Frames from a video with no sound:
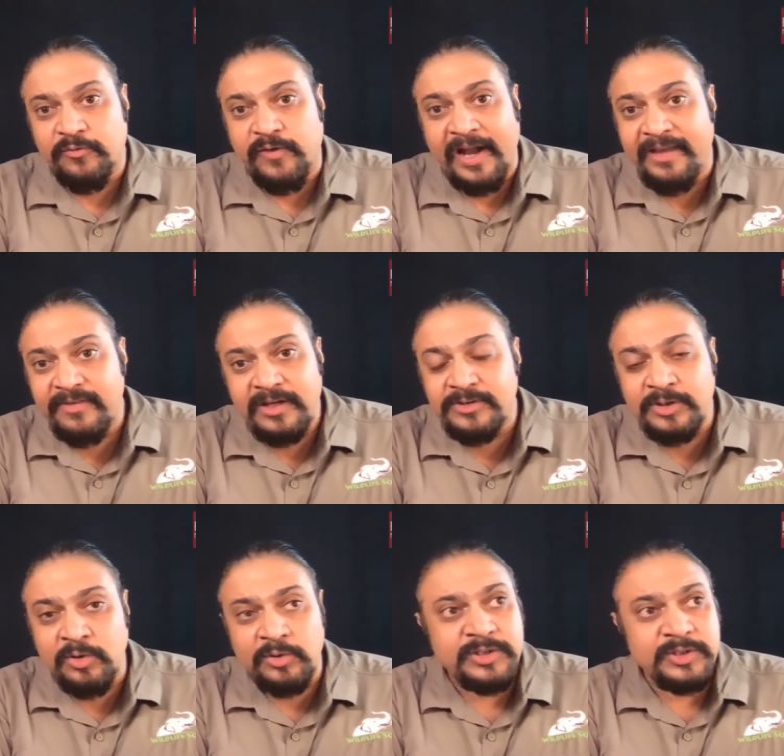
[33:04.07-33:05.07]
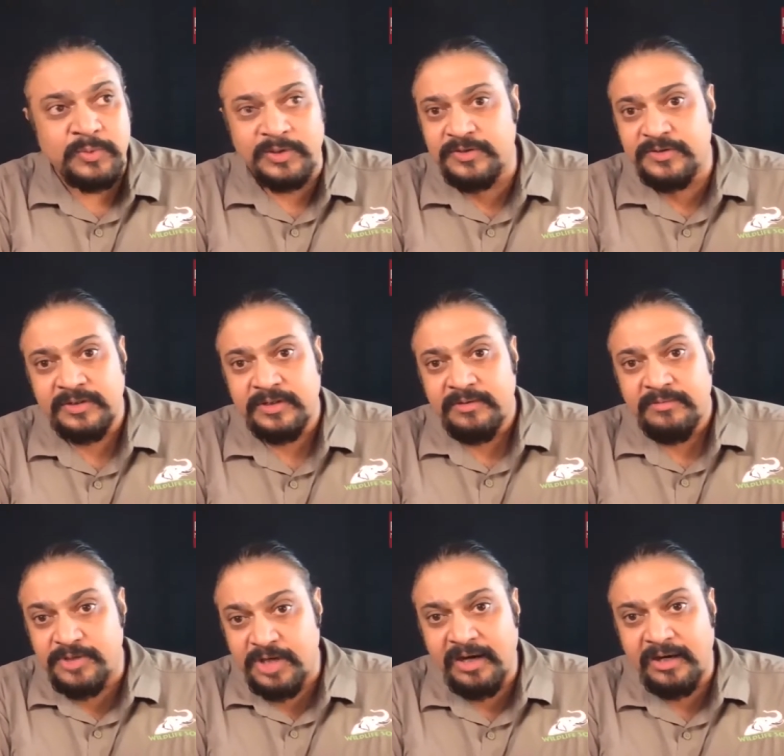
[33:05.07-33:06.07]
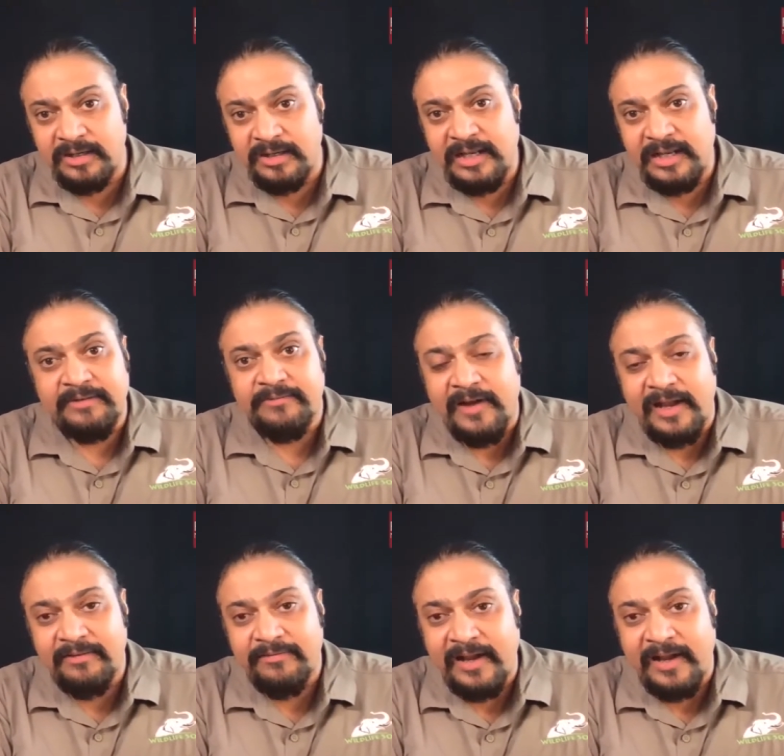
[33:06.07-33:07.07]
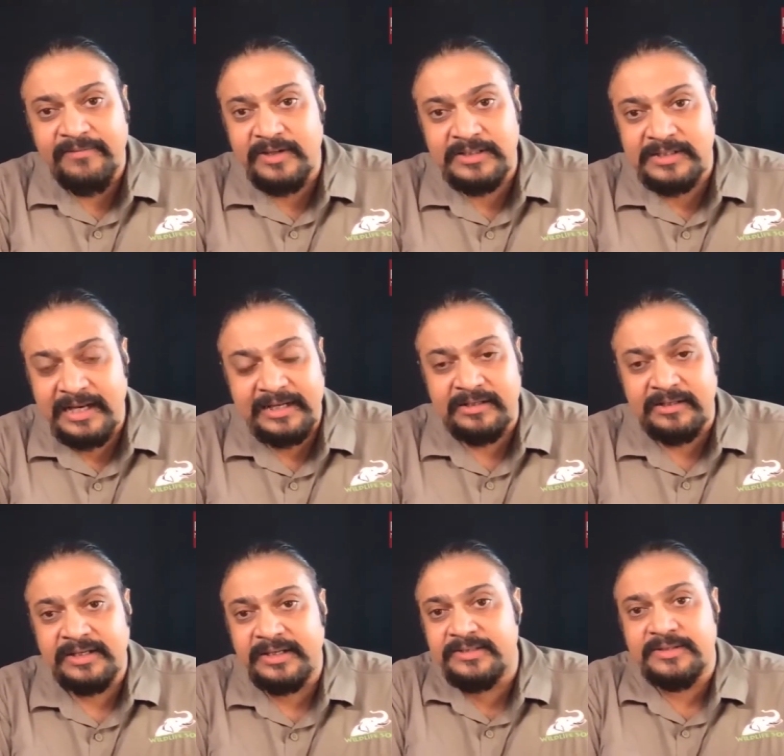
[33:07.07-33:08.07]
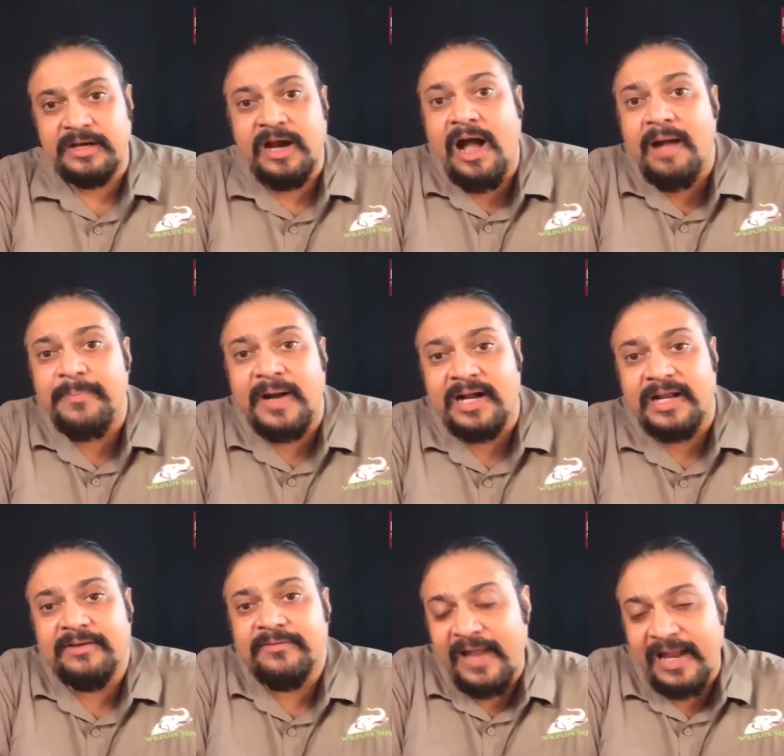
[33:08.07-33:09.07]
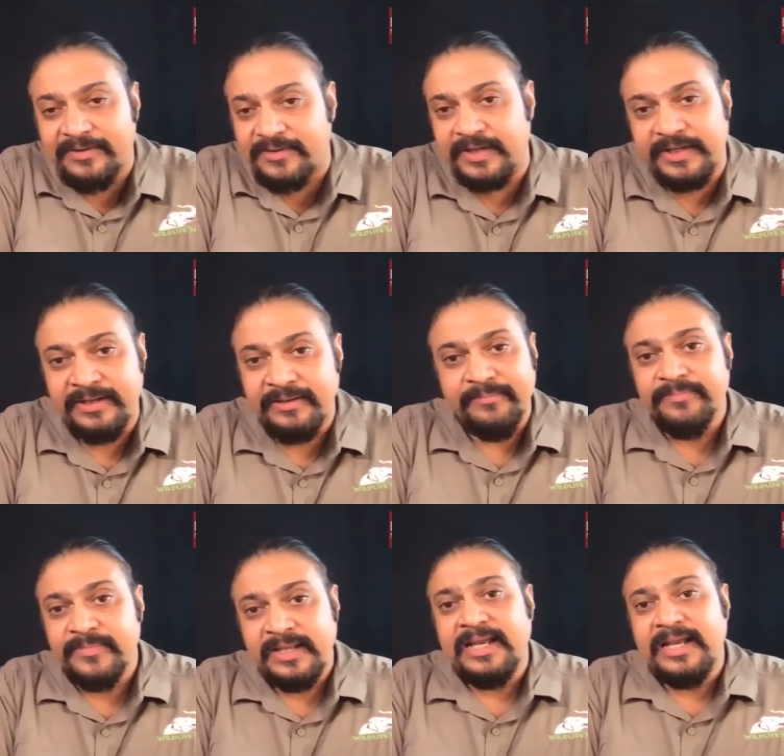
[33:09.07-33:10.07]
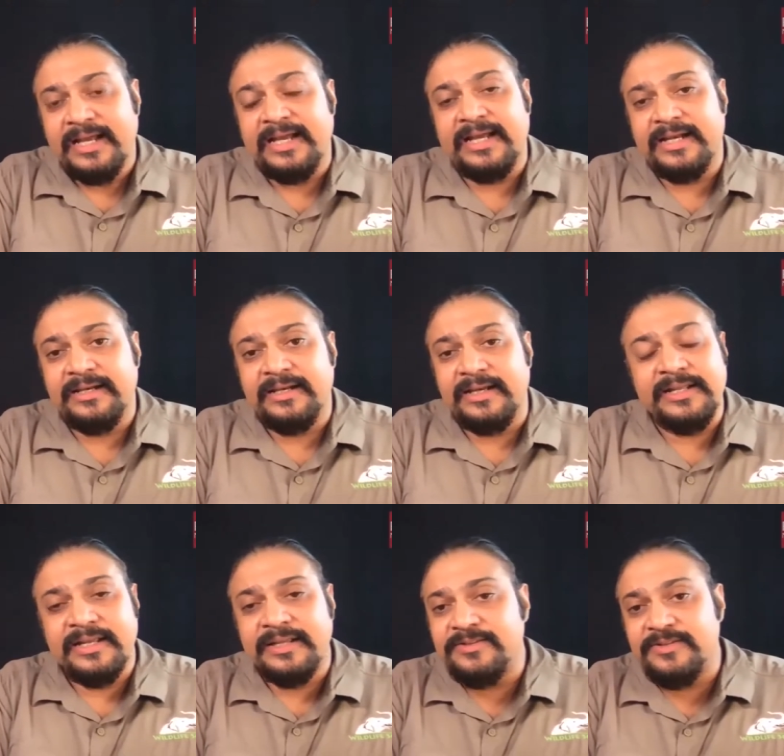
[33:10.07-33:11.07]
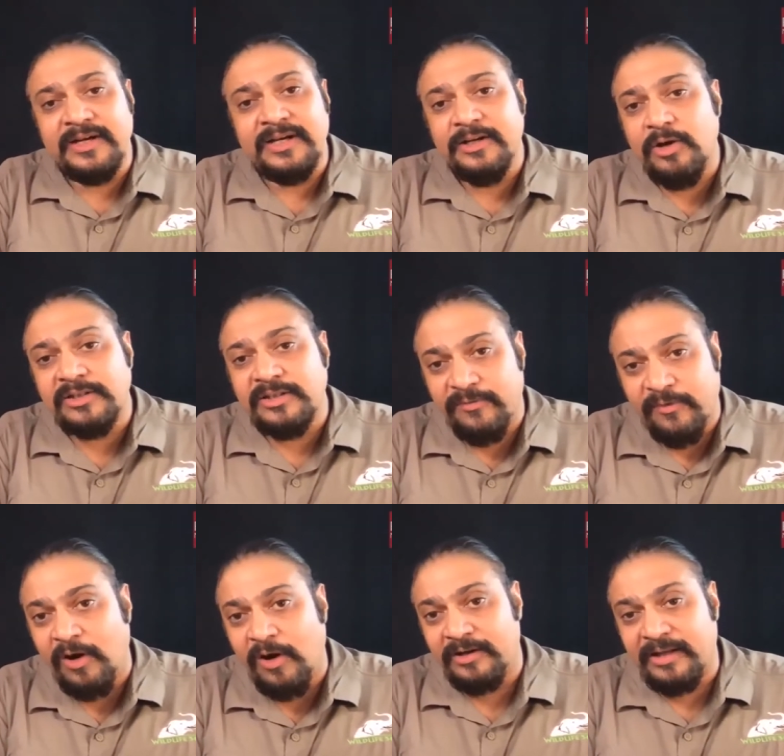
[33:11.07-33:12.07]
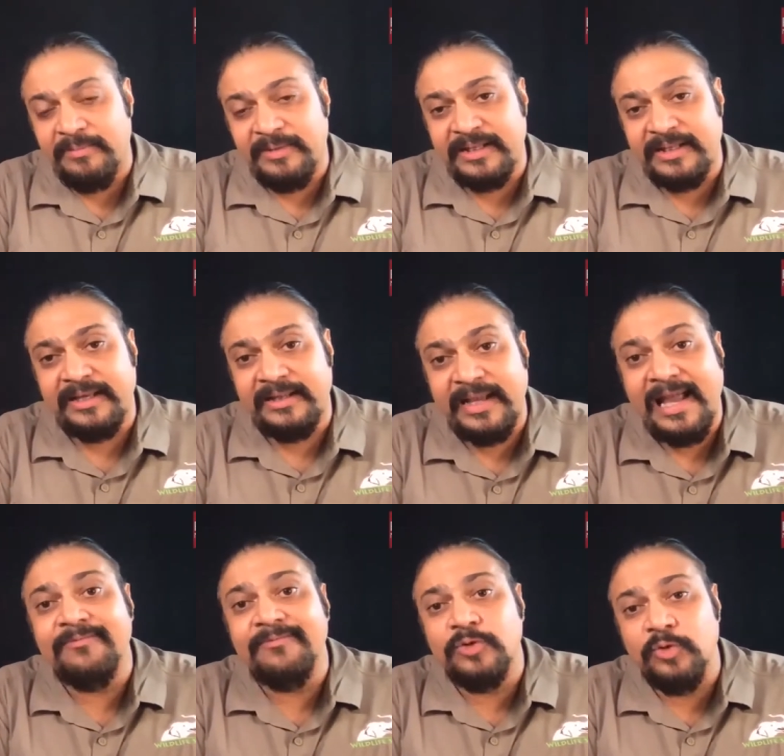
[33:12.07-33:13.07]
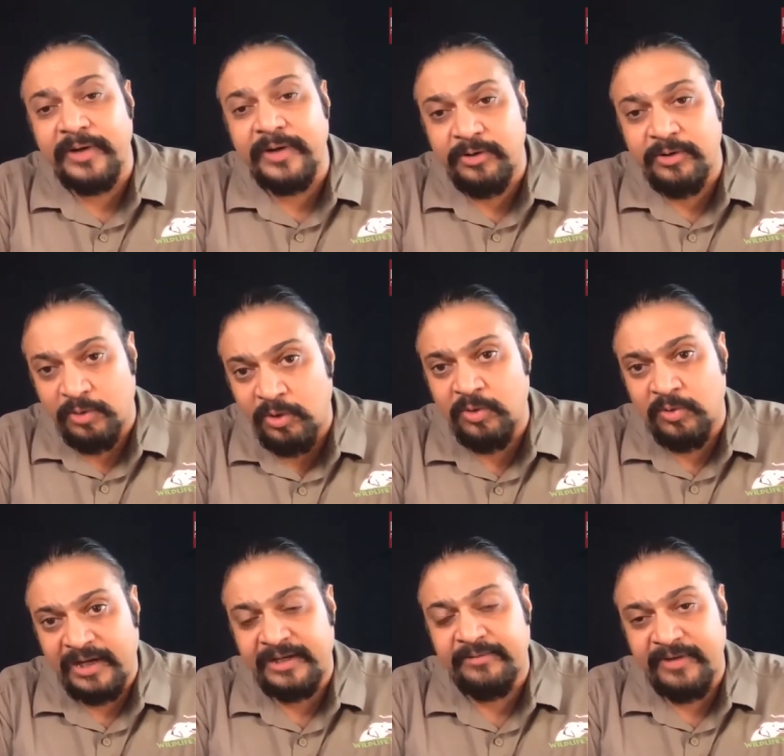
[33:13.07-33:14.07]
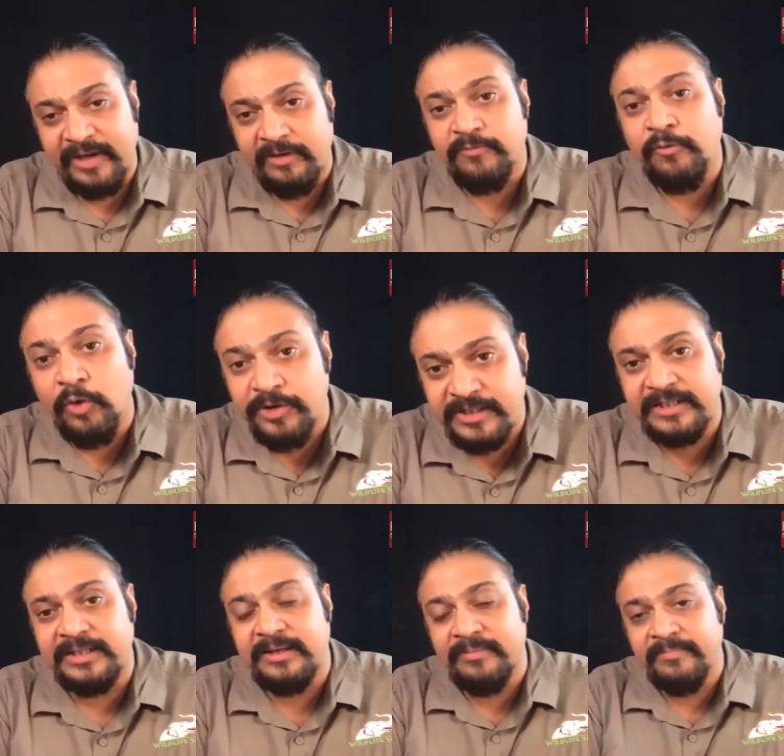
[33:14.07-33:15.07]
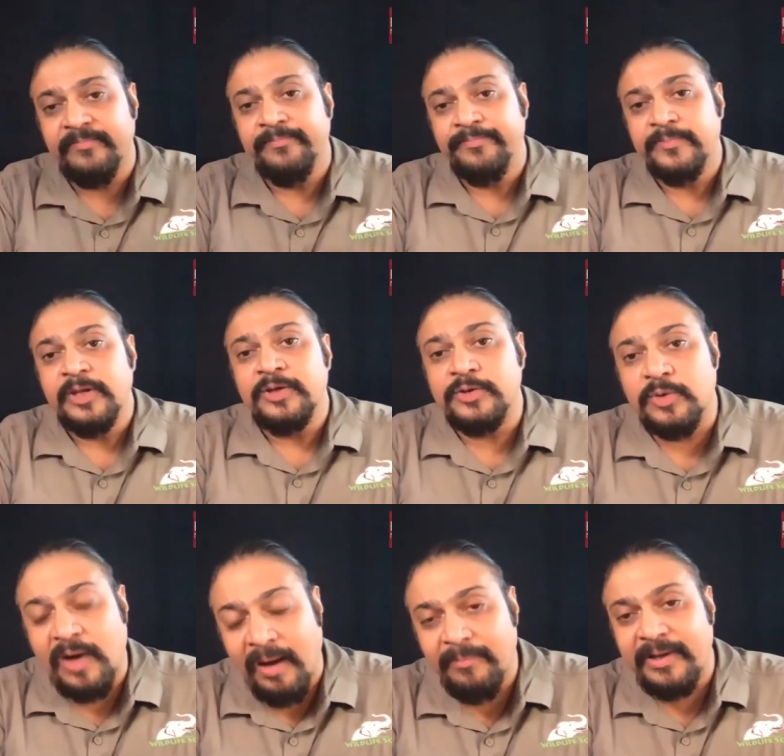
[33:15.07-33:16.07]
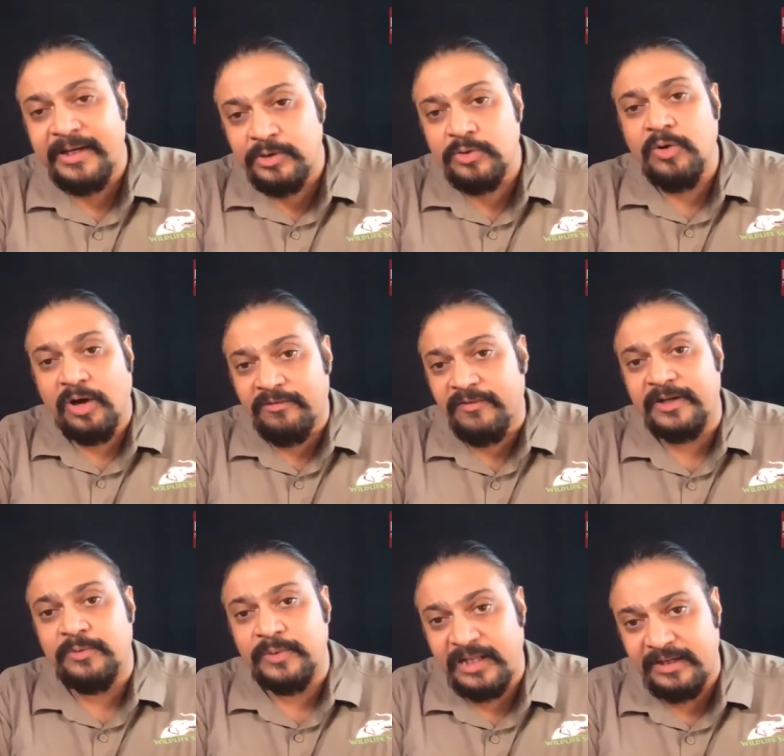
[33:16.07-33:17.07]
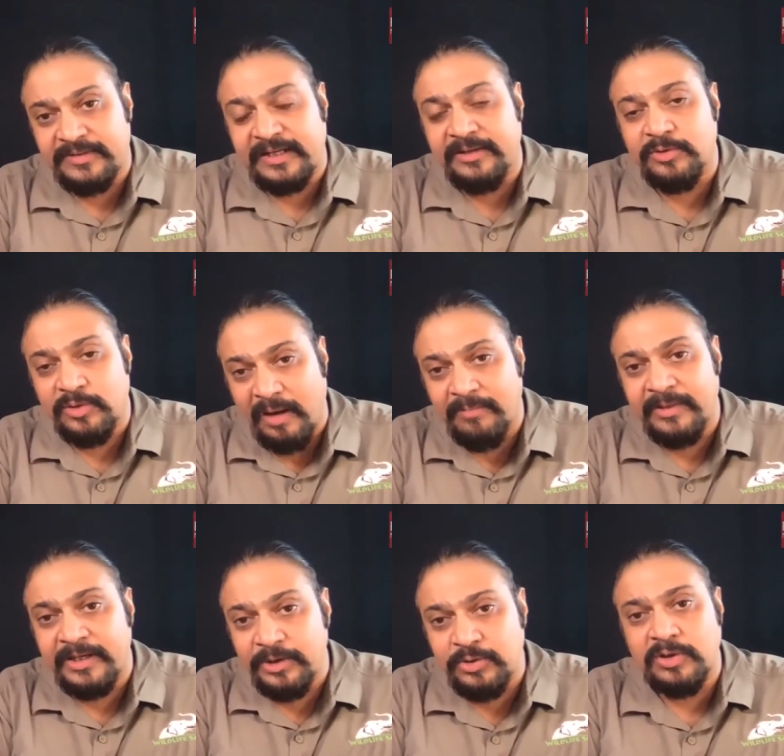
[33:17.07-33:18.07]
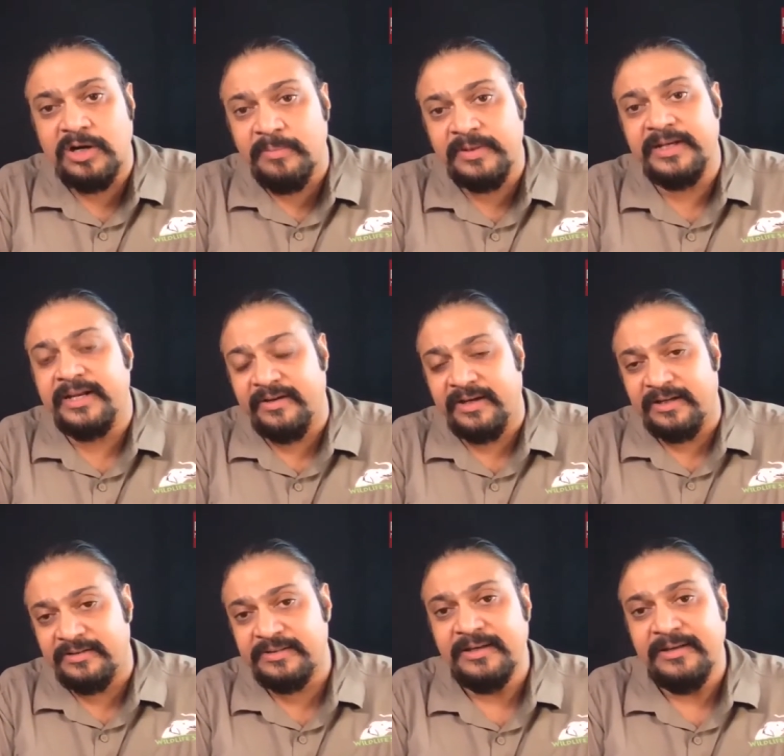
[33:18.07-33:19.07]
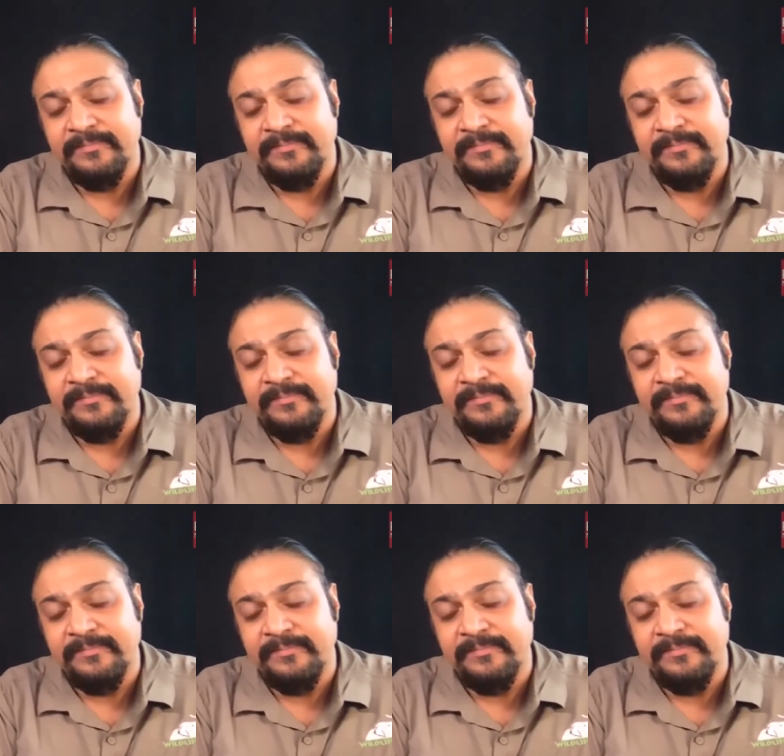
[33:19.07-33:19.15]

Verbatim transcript: five years ago this was jungle, and five five years later it's a car park and a factory, and it, it's really not their fault. I mean, they they have nowhere to go, and we are forcing them to come into conflict with us and to come into urban areas.